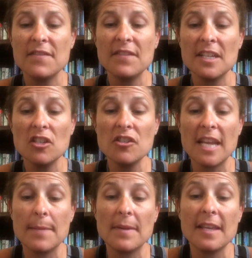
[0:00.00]
finish
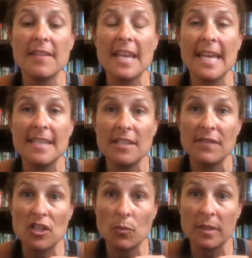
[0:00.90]
taping the
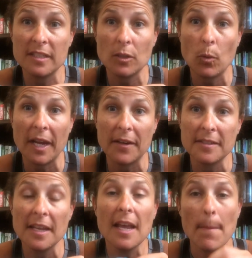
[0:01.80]
individual
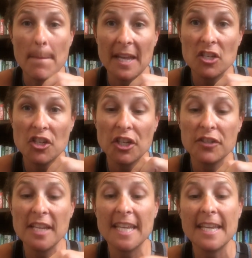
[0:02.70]
squares. Make sure you're
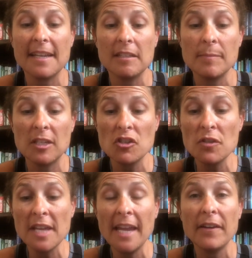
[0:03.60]
taking
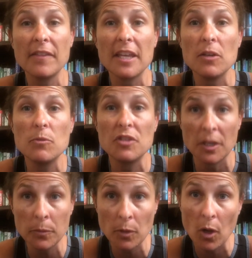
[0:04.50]
special care that you
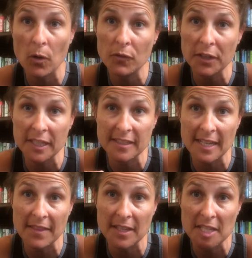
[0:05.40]
don't
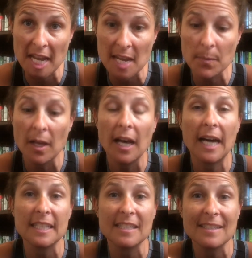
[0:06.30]
overextend the tape
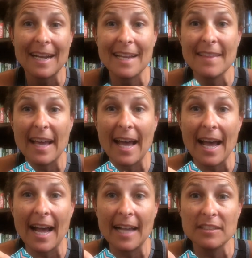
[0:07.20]
on a side that
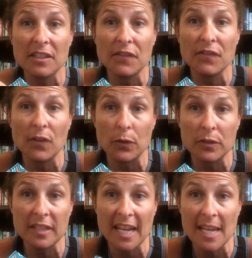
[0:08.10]
has the
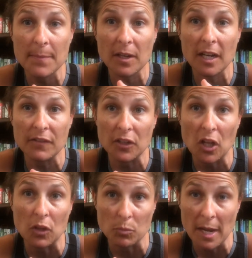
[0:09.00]
full tape covered
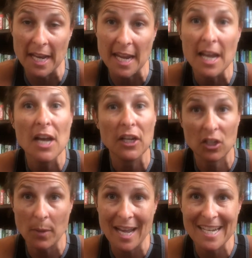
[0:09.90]
already.
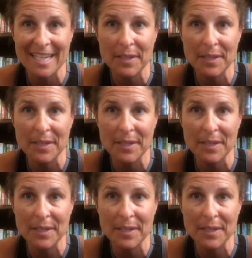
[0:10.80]
Go ahead and